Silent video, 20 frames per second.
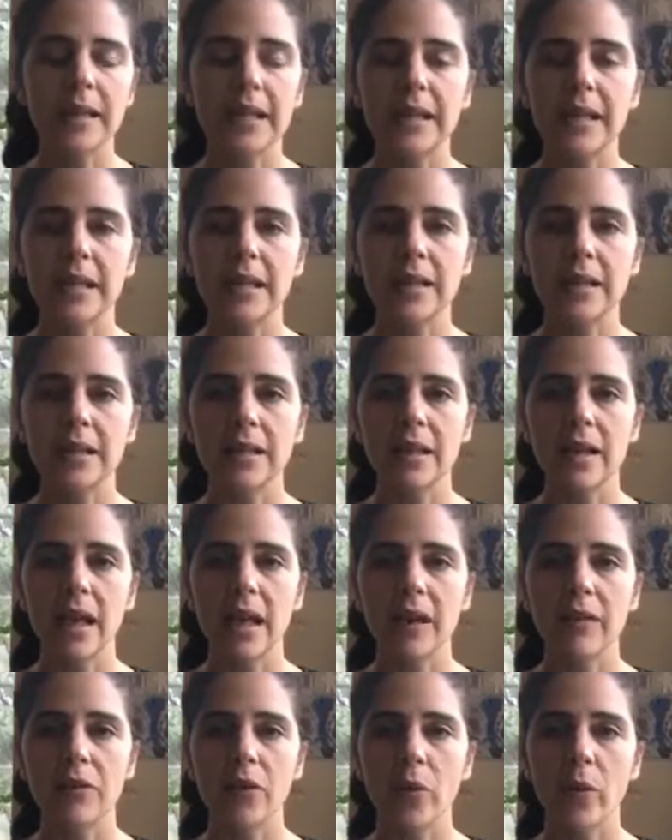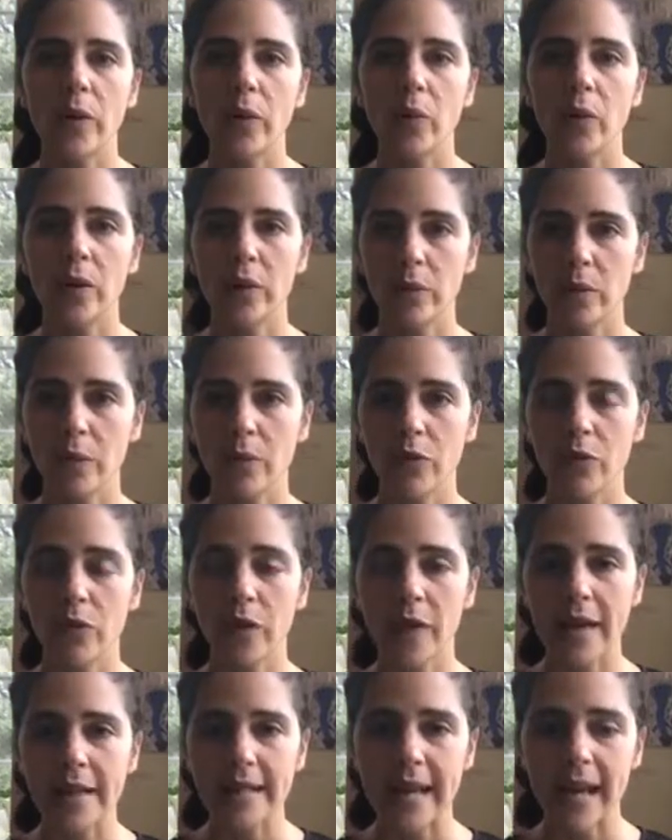in if you want to work with me before
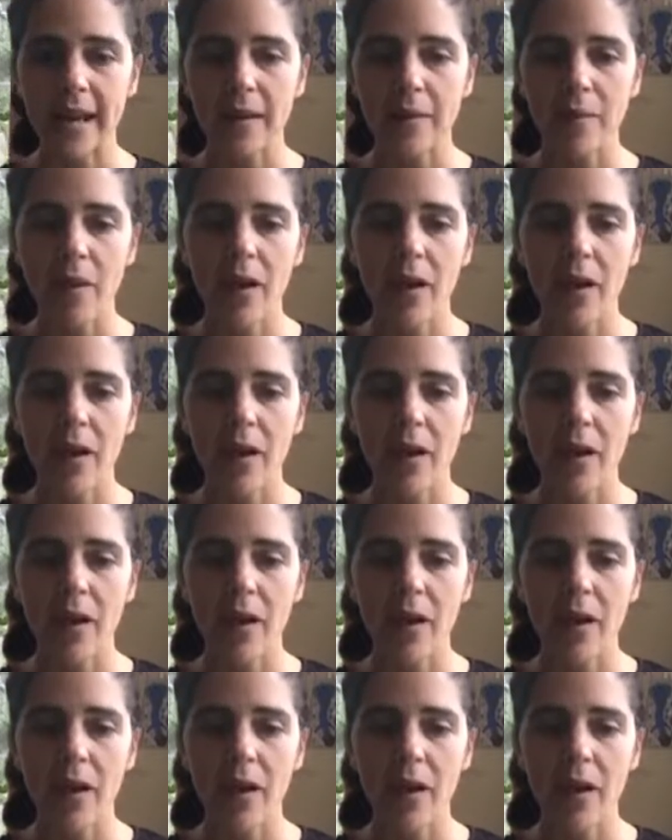that time.